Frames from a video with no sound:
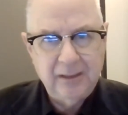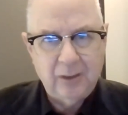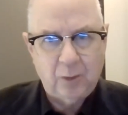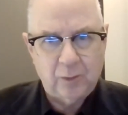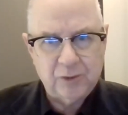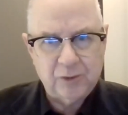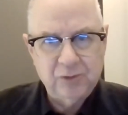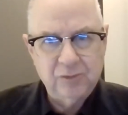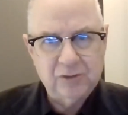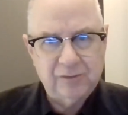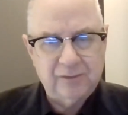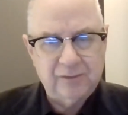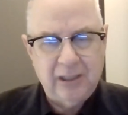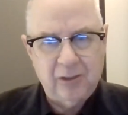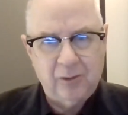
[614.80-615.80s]
or students
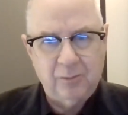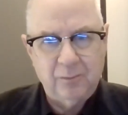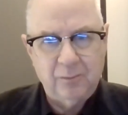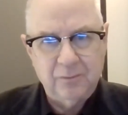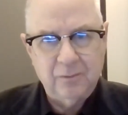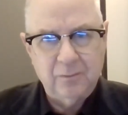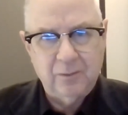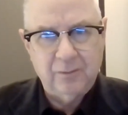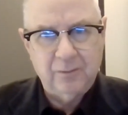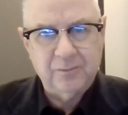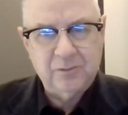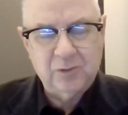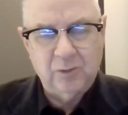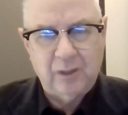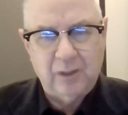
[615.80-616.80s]
of color
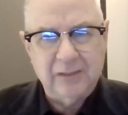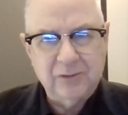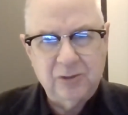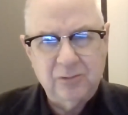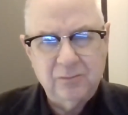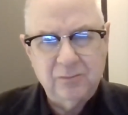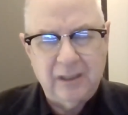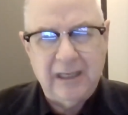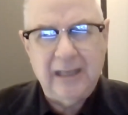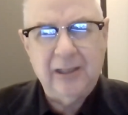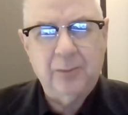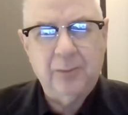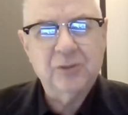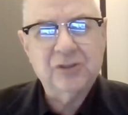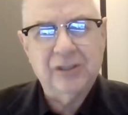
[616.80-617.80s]
to a
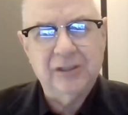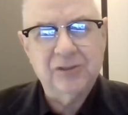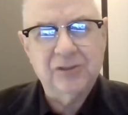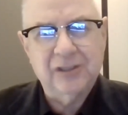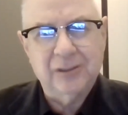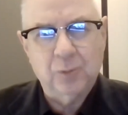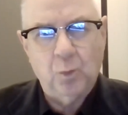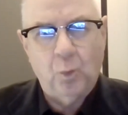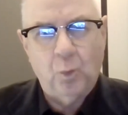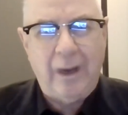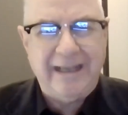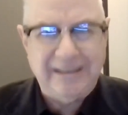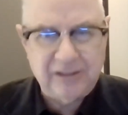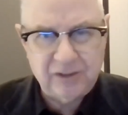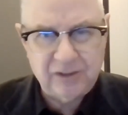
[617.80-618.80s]
higher percentage than
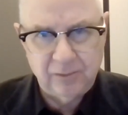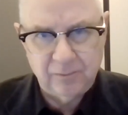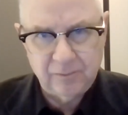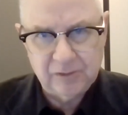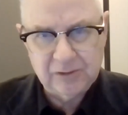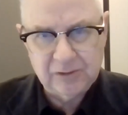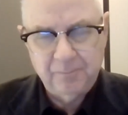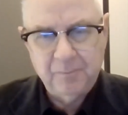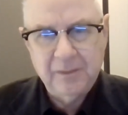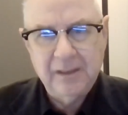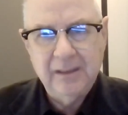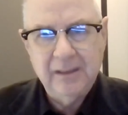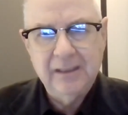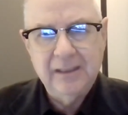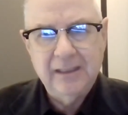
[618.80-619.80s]
white students.
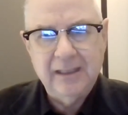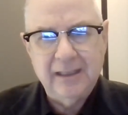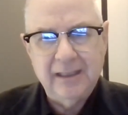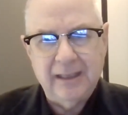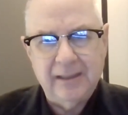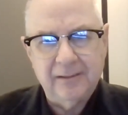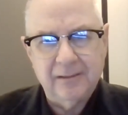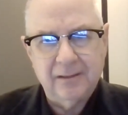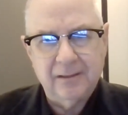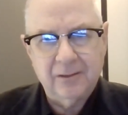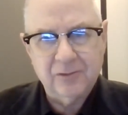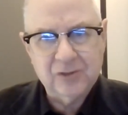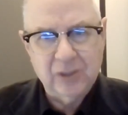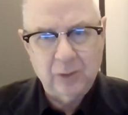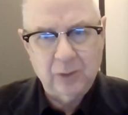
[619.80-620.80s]
And
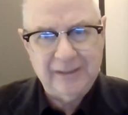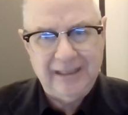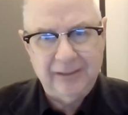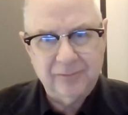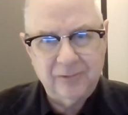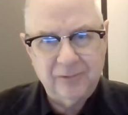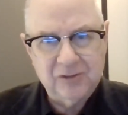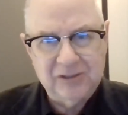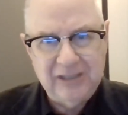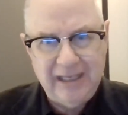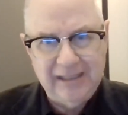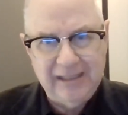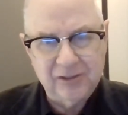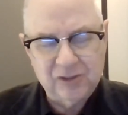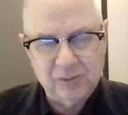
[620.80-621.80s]
there's no doubt there's
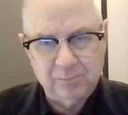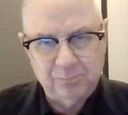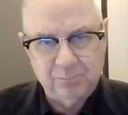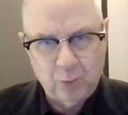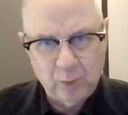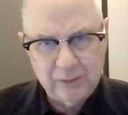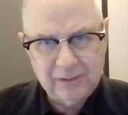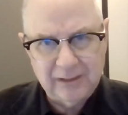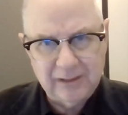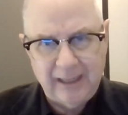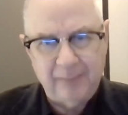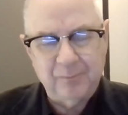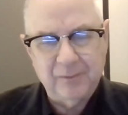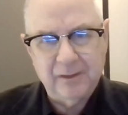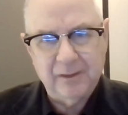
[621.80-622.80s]
data to support
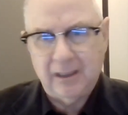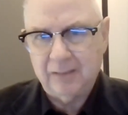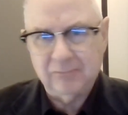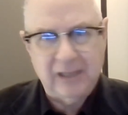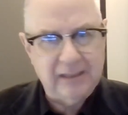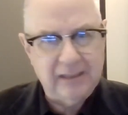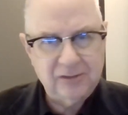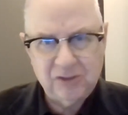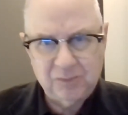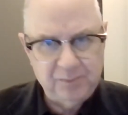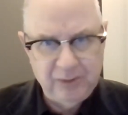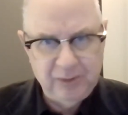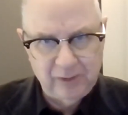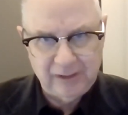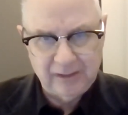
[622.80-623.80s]
that. I'm not
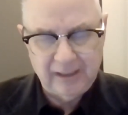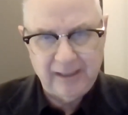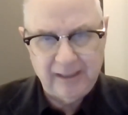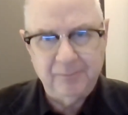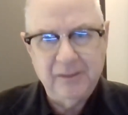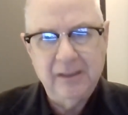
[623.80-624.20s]
disputing that.